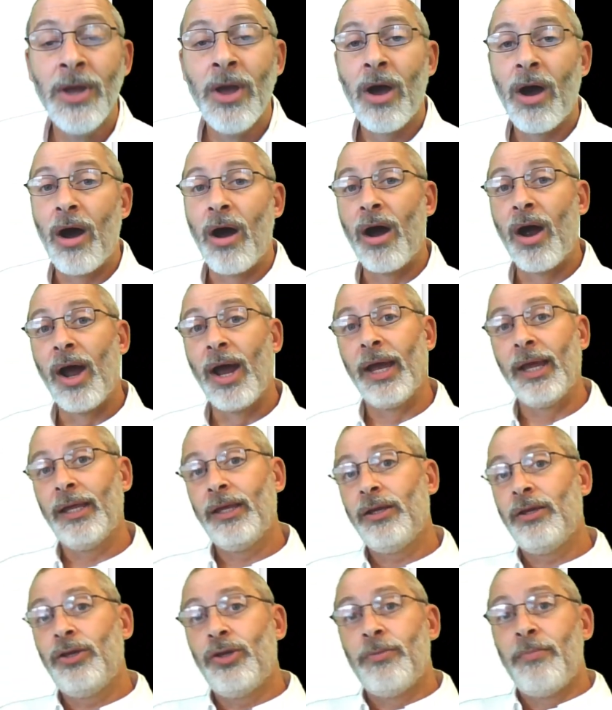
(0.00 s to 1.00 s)
All right,
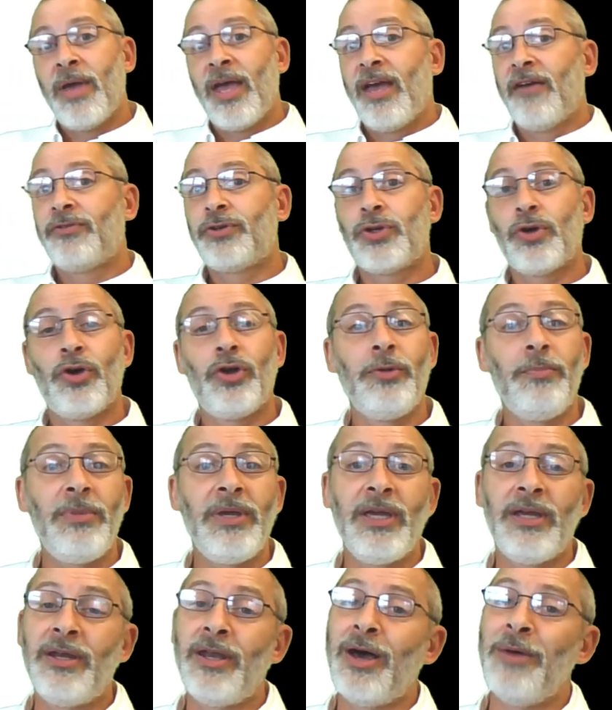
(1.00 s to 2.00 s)
you may have told
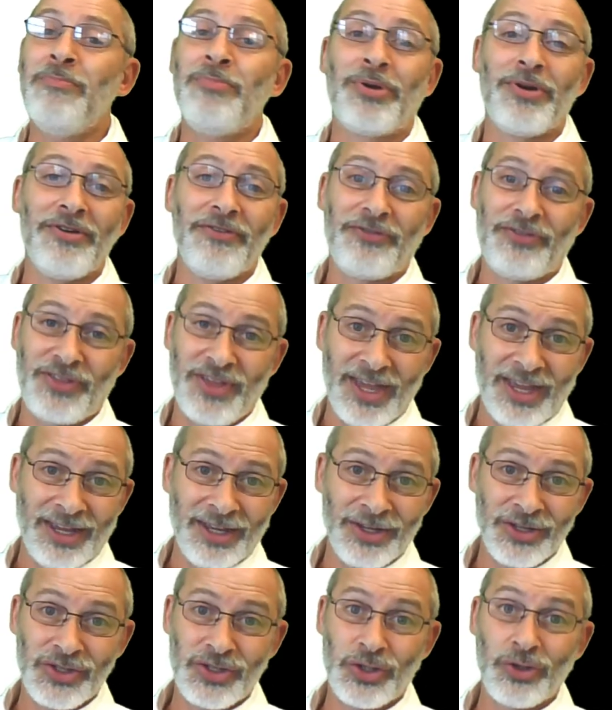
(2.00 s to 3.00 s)
me a number of
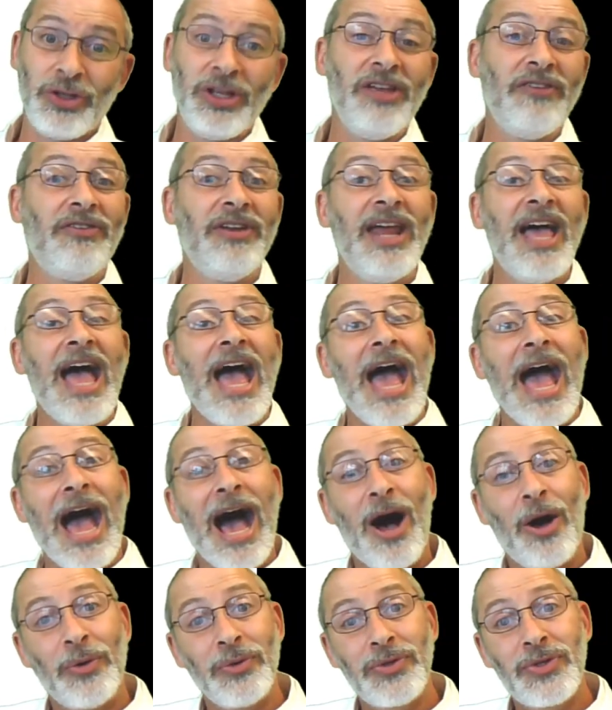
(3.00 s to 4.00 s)
things. You live in a
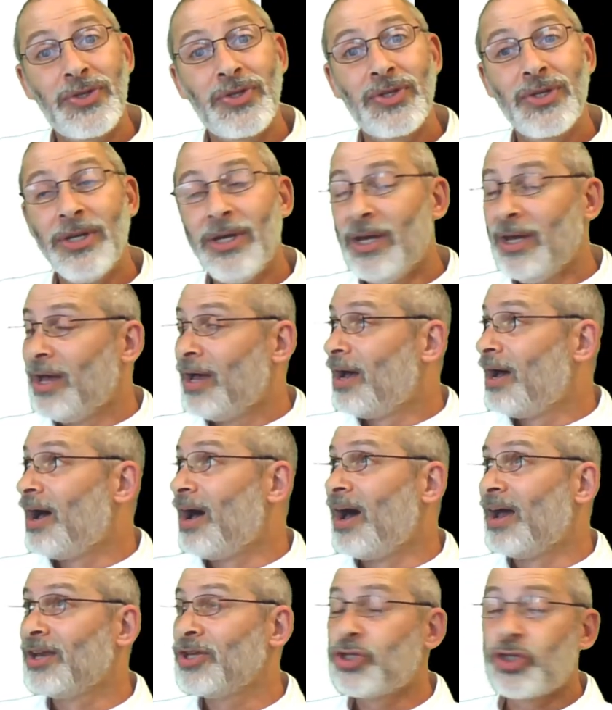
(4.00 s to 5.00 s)
house,
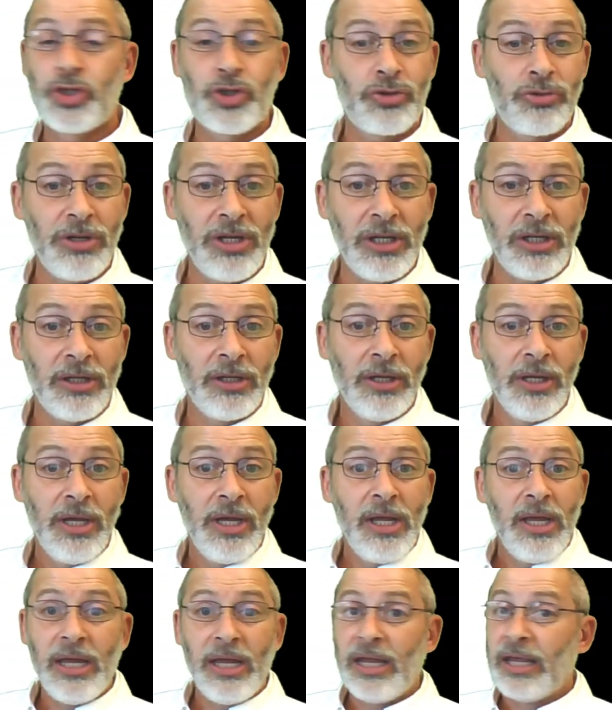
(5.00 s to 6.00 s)
on a street,
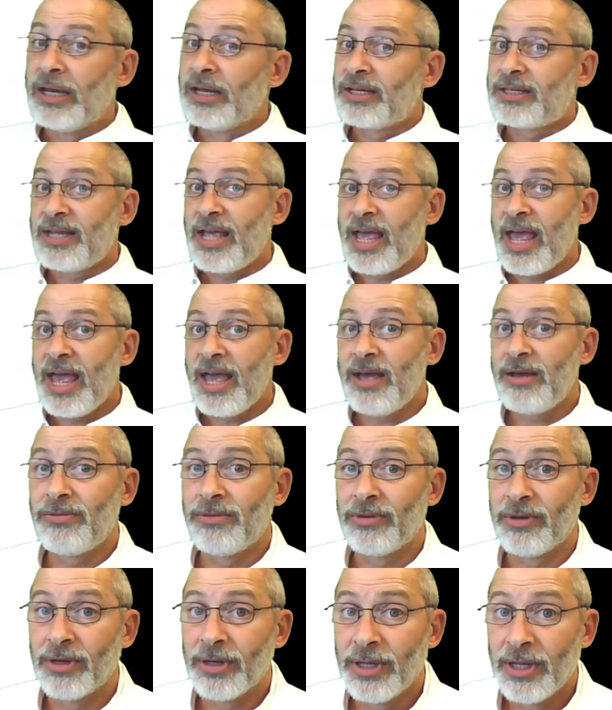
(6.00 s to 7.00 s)
in a
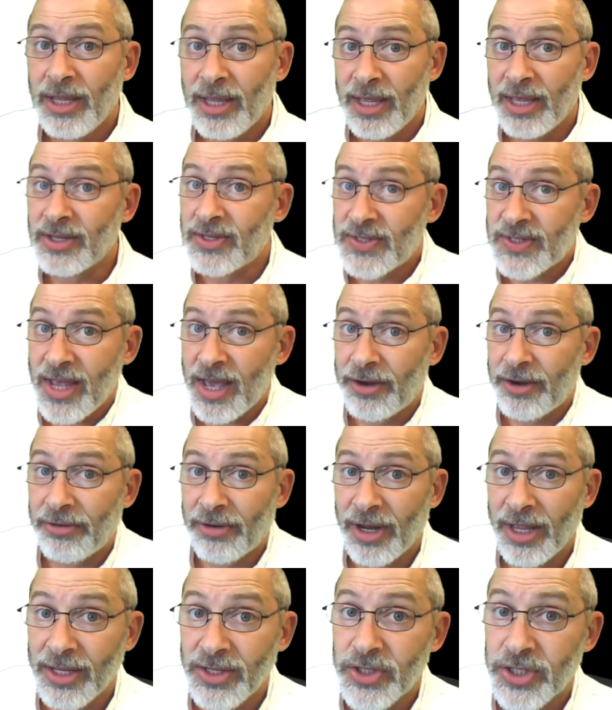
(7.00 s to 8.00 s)
town,
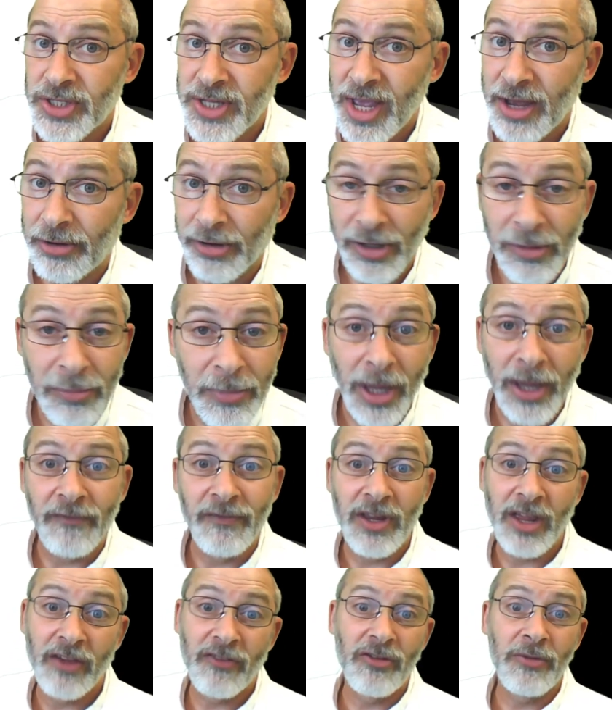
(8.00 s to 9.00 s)
etc., etc. You may
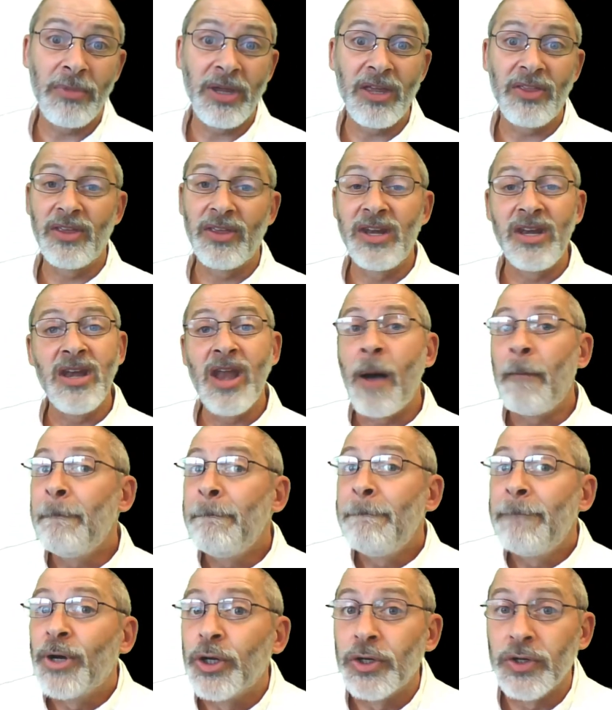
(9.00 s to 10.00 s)
have given me the
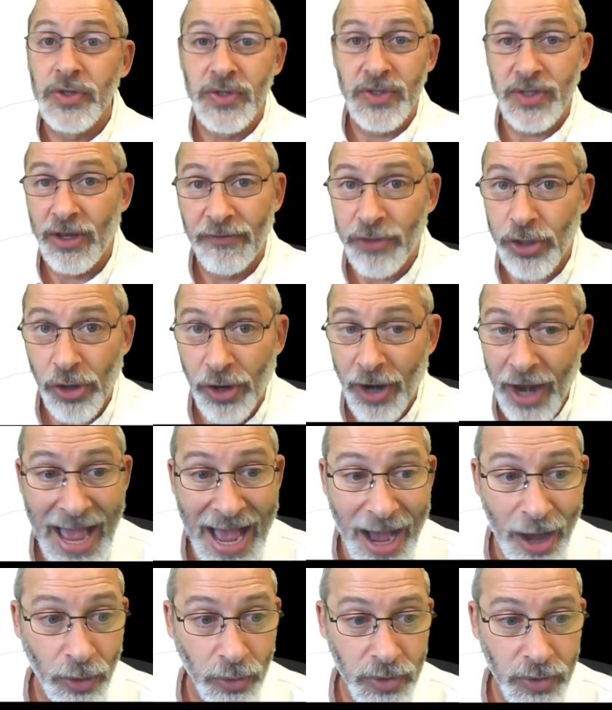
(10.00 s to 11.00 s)
numbers of your
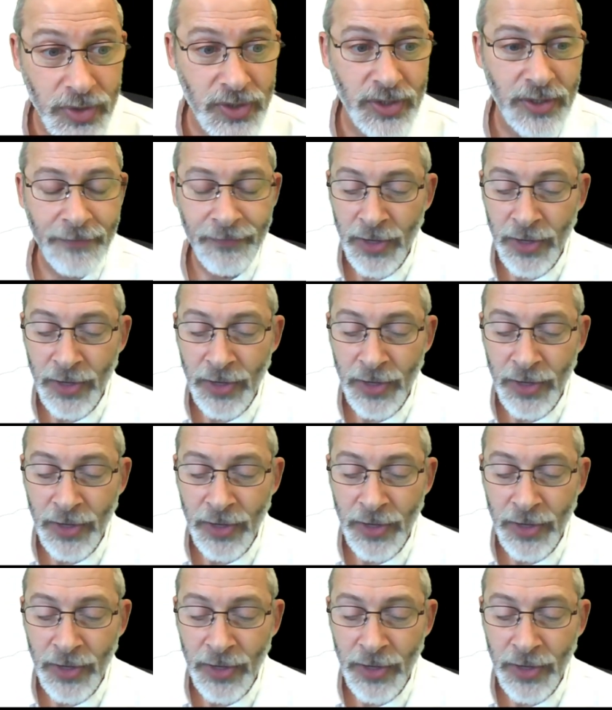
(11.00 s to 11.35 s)
house.